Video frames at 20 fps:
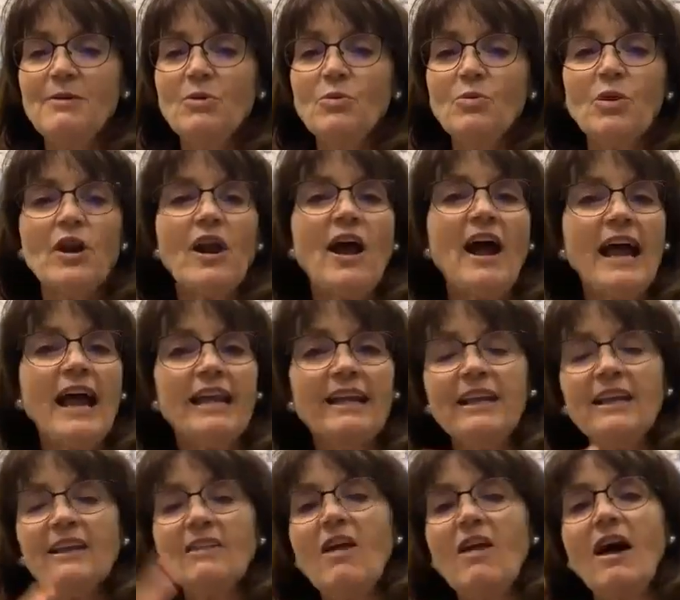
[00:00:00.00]
we're
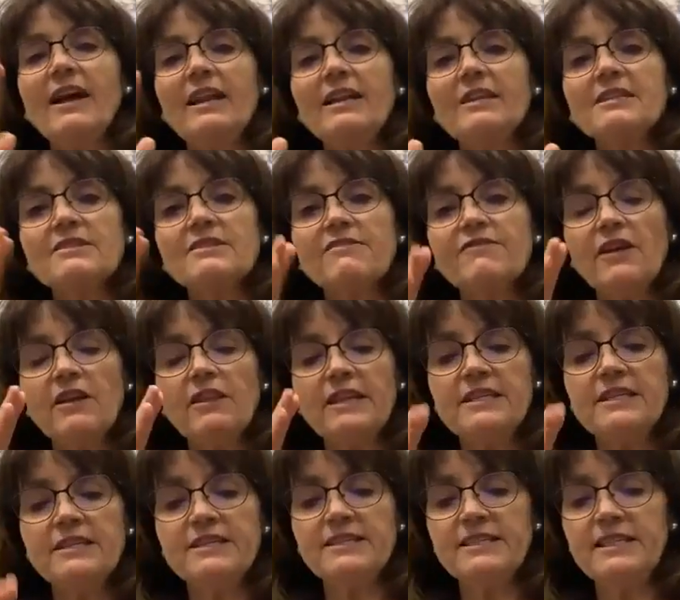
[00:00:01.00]
hiking along, and it's a fairly
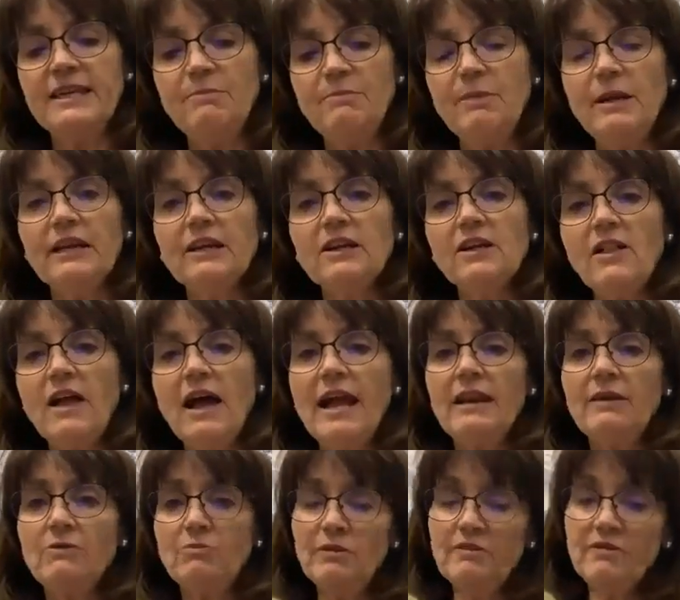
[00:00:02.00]
steep
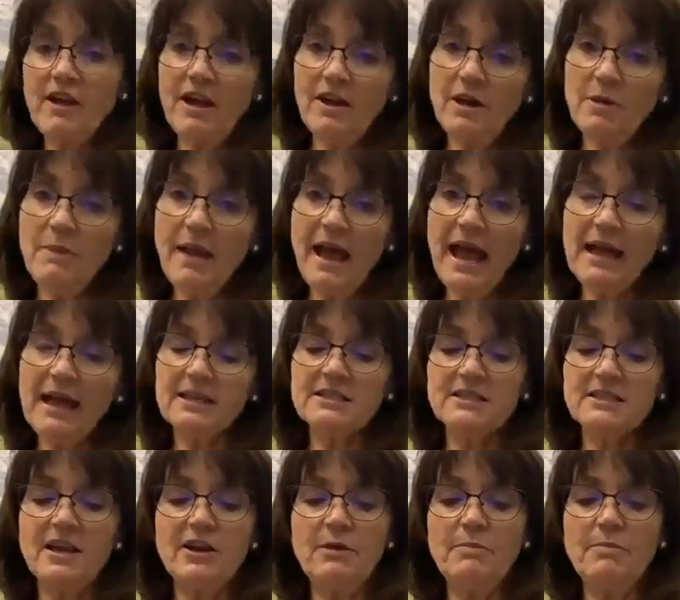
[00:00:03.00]
incline, and we've got our
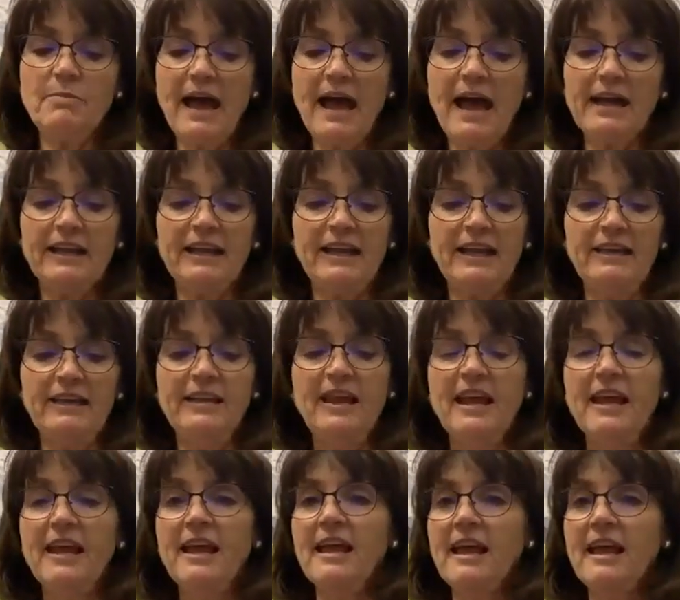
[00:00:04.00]
packs on our pack,
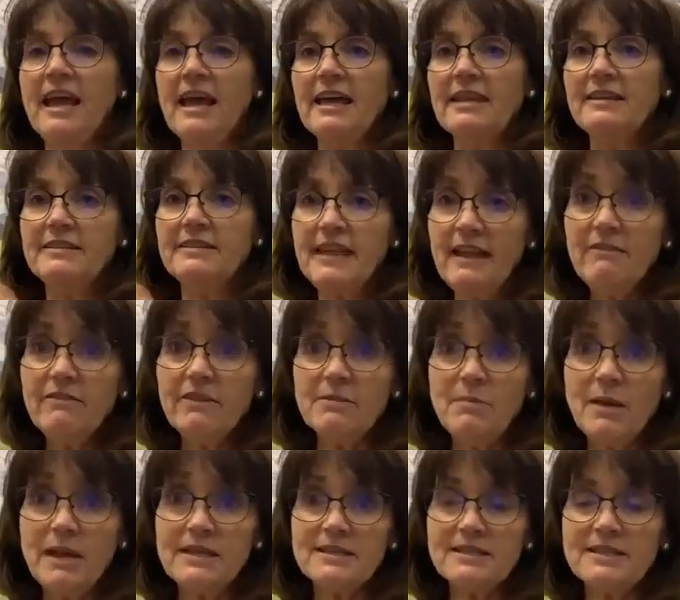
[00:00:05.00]
and David,
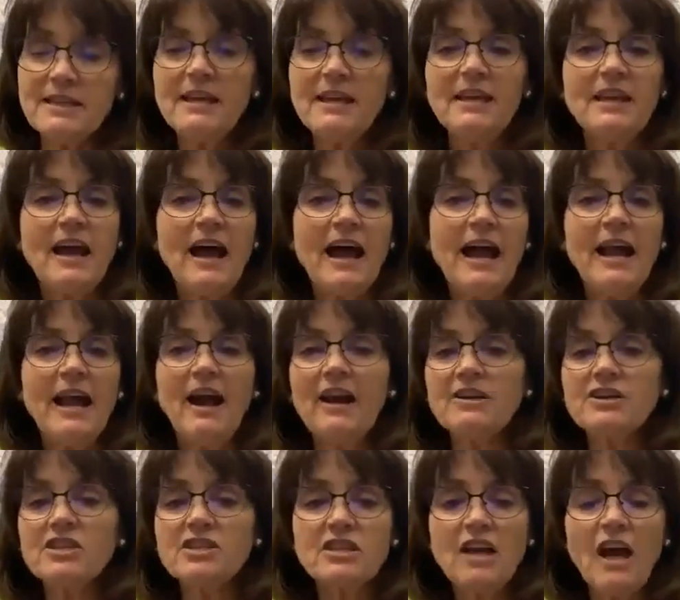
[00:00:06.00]
my son, and I are
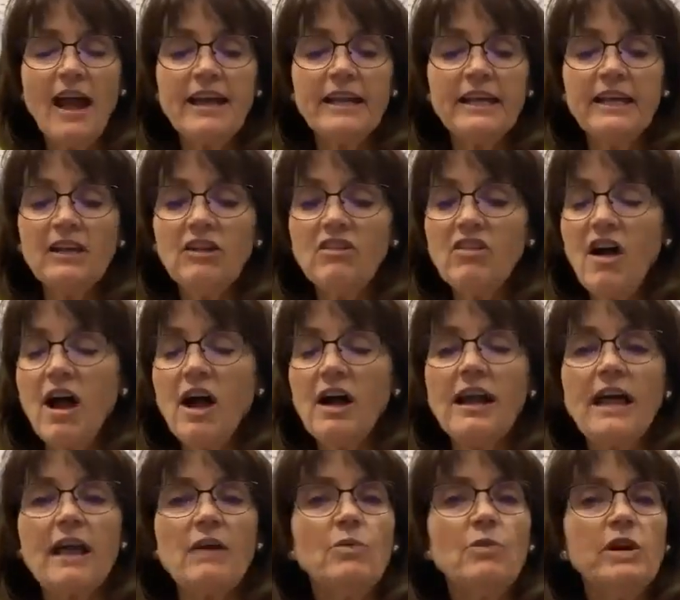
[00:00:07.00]
just hiking
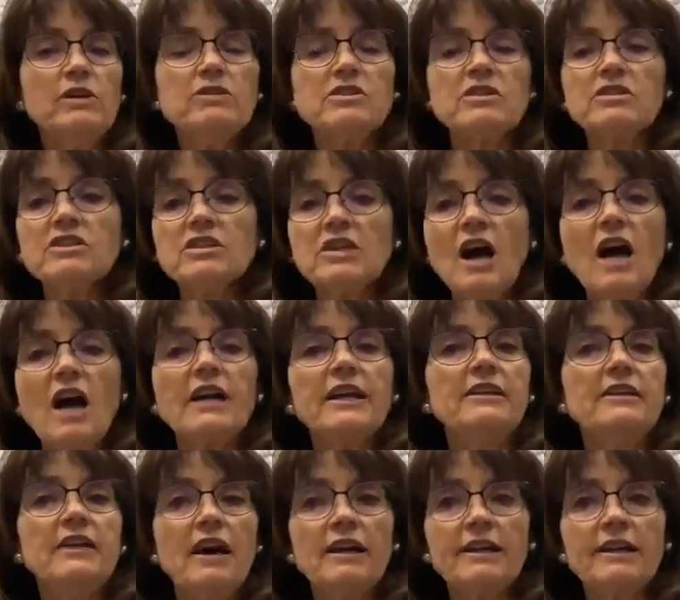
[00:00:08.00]
along, and we are just talking,